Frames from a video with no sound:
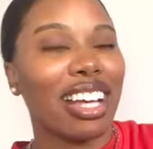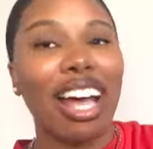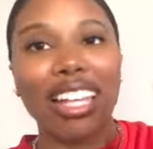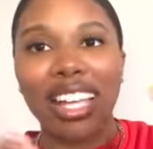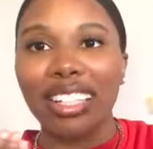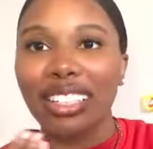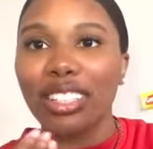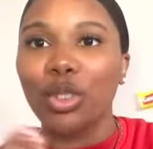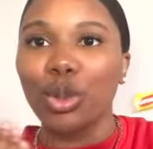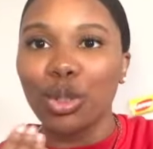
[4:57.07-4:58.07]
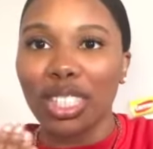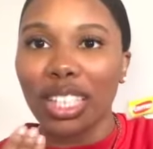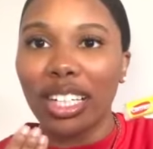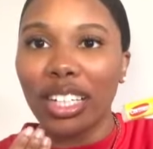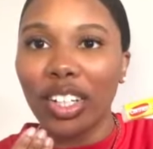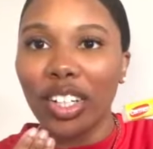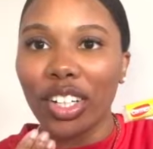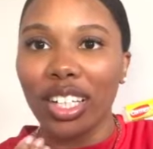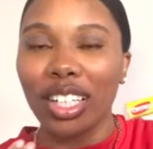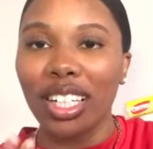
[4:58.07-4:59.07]
I like using it
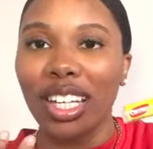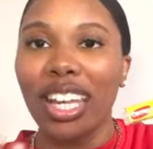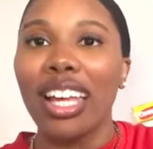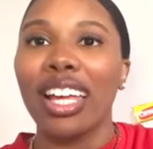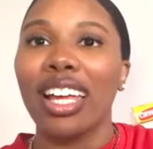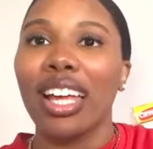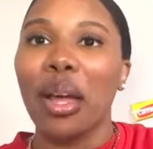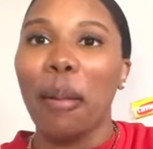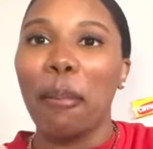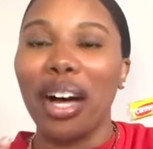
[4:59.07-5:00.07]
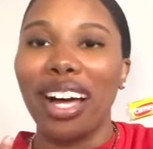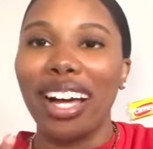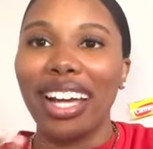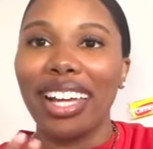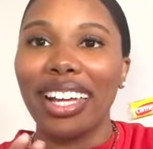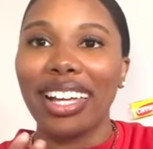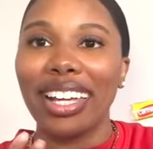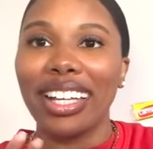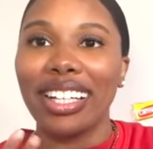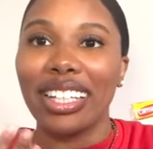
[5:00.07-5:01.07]
under my
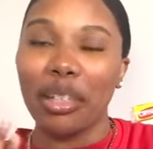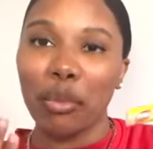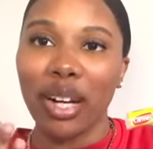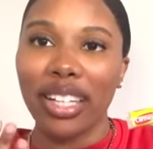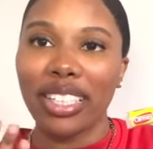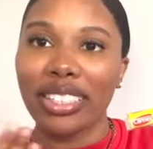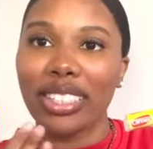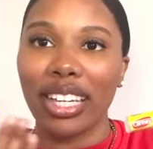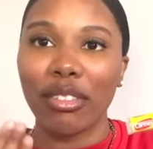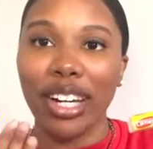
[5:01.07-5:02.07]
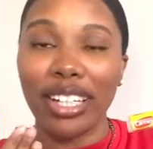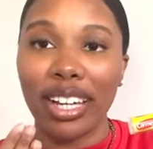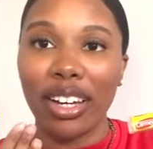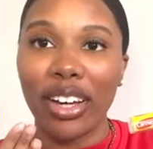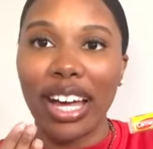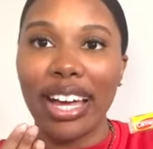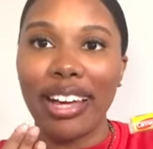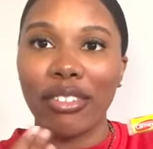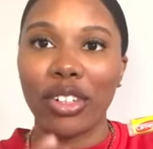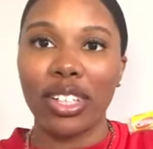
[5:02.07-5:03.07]
lip products. Like right now I
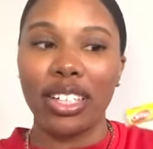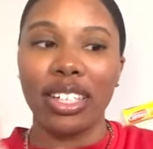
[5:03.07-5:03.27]
have on